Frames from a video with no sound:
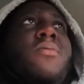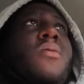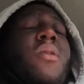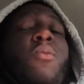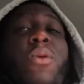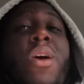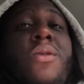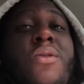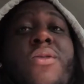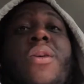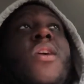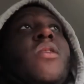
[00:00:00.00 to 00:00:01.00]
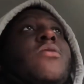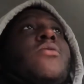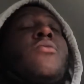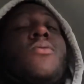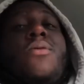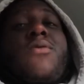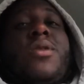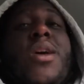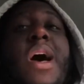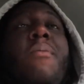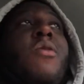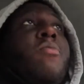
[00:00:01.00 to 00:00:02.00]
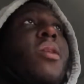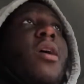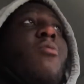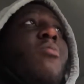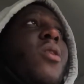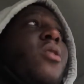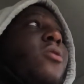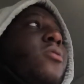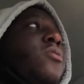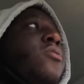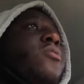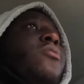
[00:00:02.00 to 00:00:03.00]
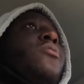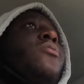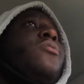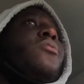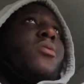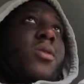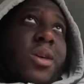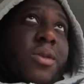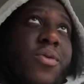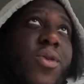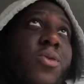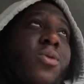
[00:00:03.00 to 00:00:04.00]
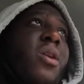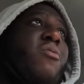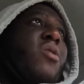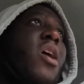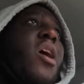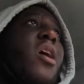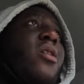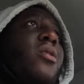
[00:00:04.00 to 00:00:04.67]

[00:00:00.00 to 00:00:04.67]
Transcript: I'm waiting on you to answer. Comment down below if you have not